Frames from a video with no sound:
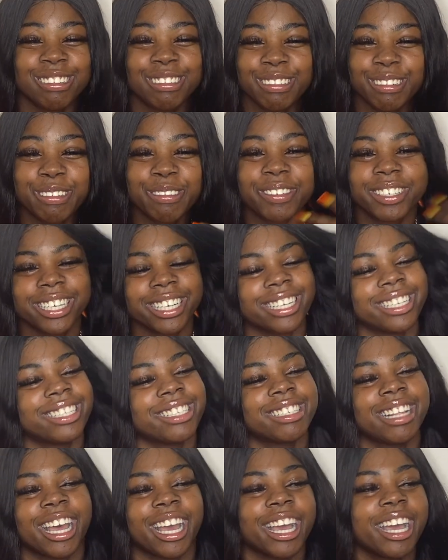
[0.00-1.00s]
true because
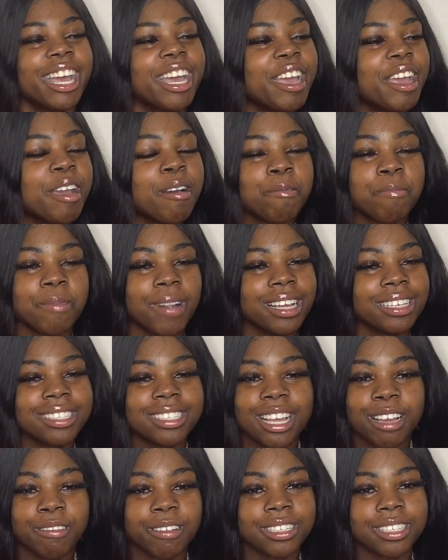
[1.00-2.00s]
like my
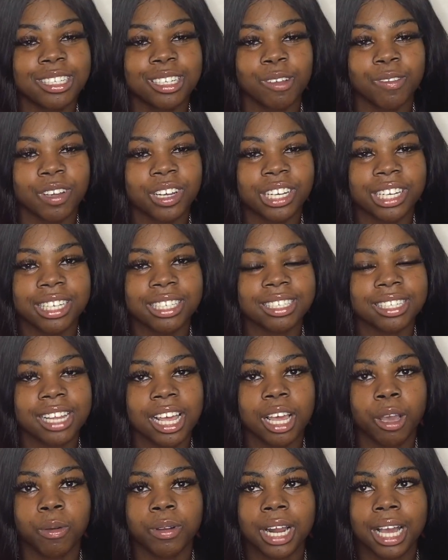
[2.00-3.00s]
snake wasn't a very good
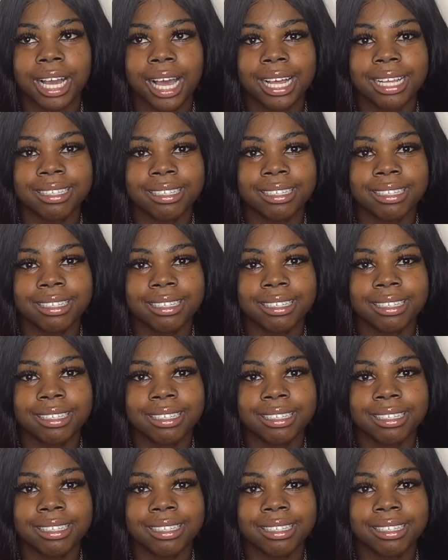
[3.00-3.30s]
snake. When I got